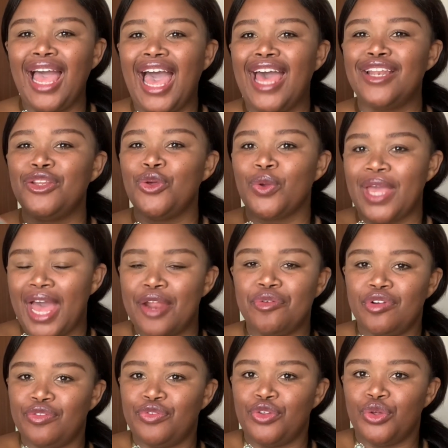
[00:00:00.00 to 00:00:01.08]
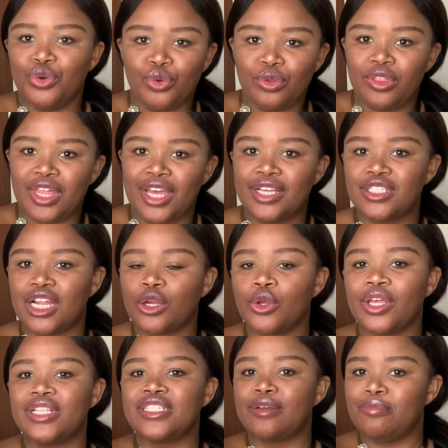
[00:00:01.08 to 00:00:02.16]
And you can review things, like you
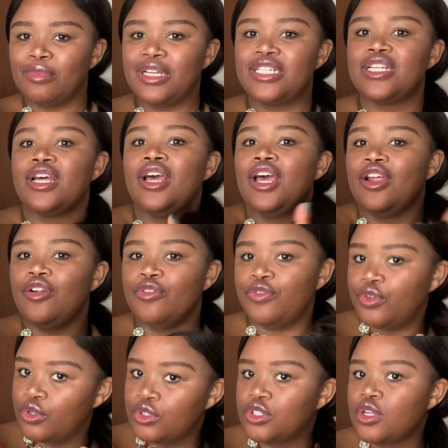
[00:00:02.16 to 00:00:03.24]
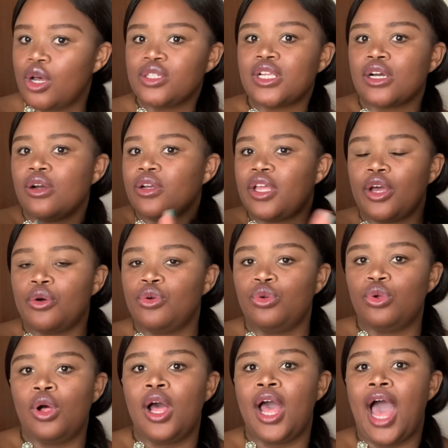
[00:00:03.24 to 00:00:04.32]
can submit reviews. So I was like, okay,
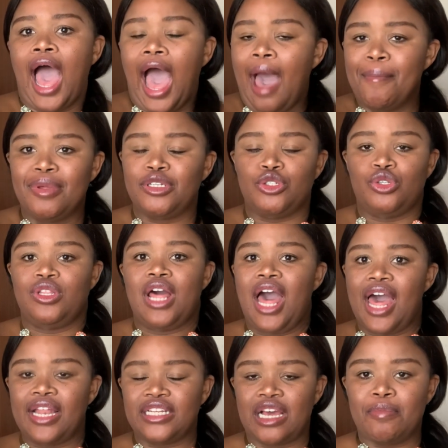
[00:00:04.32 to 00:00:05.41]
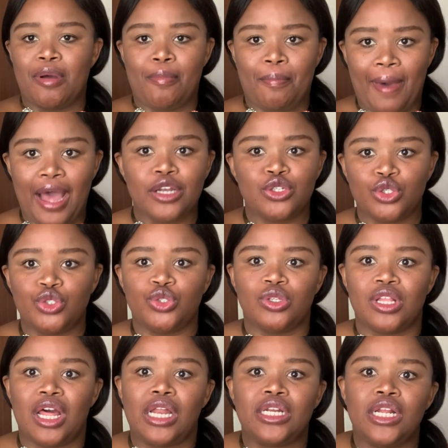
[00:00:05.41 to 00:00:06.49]
cool. I'm about to do
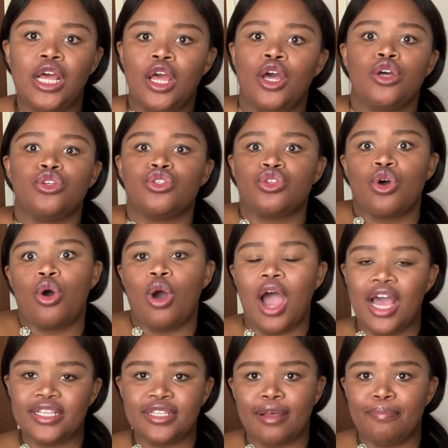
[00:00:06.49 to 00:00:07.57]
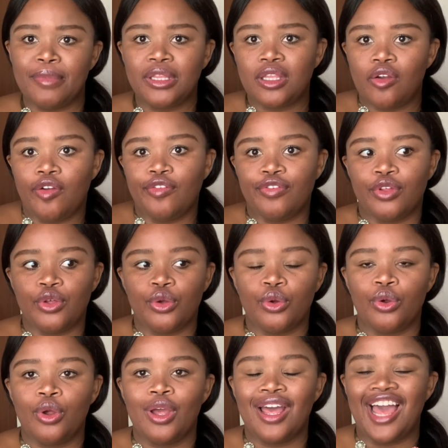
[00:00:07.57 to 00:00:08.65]
that. So I submit the
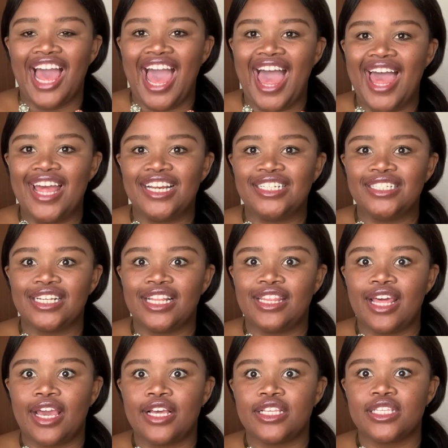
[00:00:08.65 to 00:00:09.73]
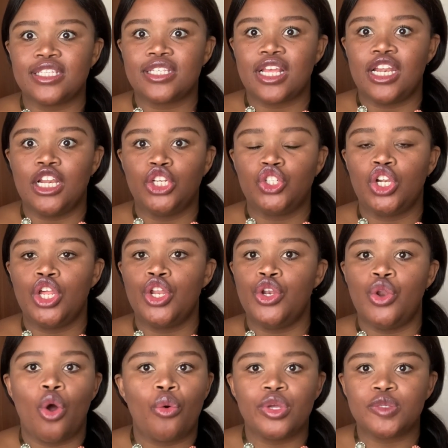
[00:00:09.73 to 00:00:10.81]
review and there is literally
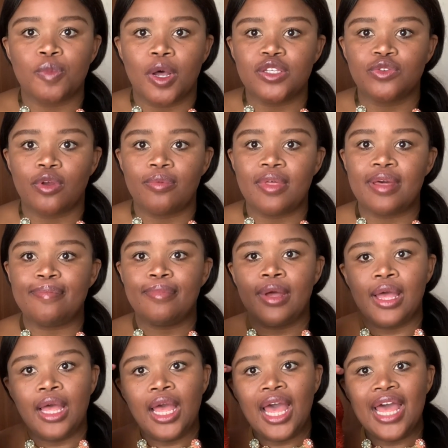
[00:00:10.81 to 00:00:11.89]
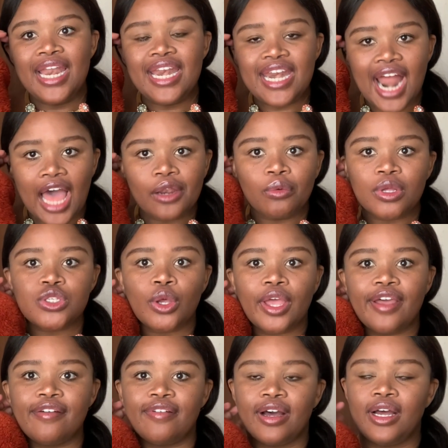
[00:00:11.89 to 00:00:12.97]
no response from them. None
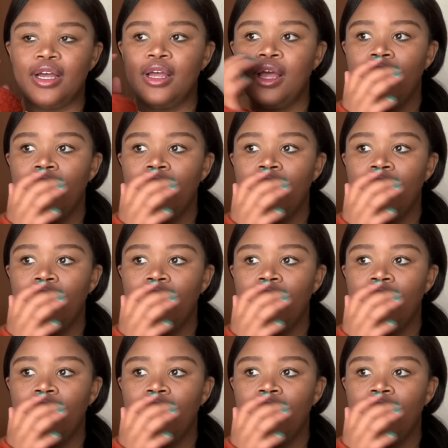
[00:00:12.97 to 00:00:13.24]
whatsoever.